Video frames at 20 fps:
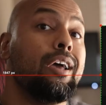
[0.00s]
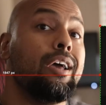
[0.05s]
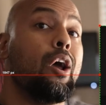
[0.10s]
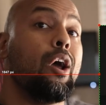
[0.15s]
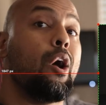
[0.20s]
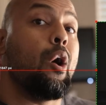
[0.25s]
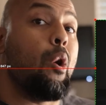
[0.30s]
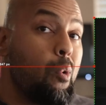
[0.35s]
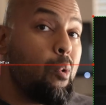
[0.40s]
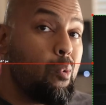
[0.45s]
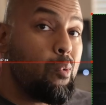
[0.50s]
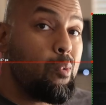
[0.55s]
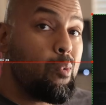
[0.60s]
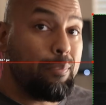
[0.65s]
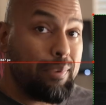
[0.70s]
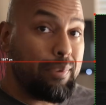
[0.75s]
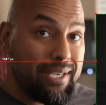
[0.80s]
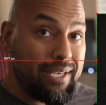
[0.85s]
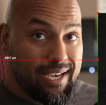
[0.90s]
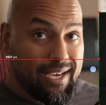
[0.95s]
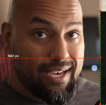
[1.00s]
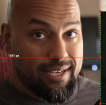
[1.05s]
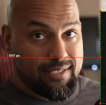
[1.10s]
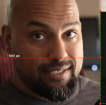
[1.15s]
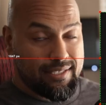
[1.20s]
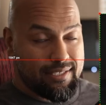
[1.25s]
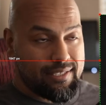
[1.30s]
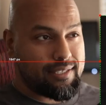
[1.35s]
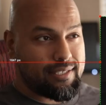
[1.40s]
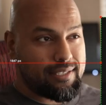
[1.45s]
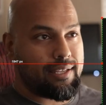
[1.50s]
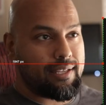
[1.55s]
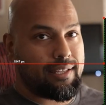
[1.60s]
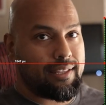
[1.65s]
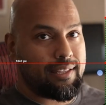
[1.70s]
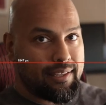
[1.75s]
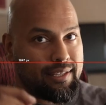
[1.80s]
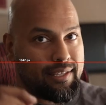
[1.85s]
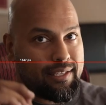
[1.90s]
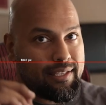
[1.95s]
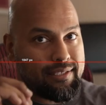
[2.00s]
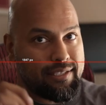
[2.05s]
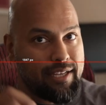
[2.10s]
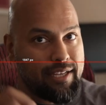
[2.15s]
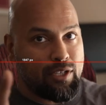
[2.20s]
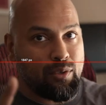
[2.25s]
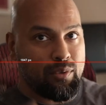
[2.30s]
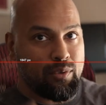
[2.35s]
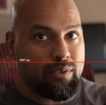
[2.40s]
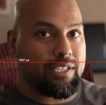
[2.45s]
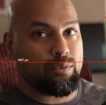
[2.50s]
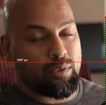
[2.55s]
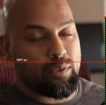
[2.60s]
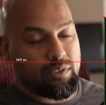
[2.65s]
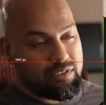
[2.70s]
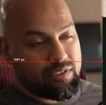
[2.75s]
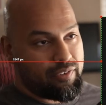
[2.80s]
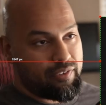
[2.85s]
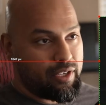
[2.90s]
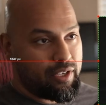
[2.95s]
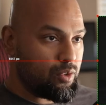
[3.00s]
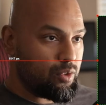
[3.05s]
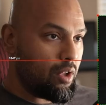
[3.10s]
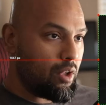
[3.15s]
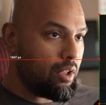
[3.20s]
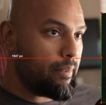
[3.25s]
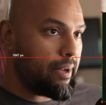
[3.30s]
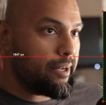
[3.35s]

O B S? Stay tuned. That's what this video is all about.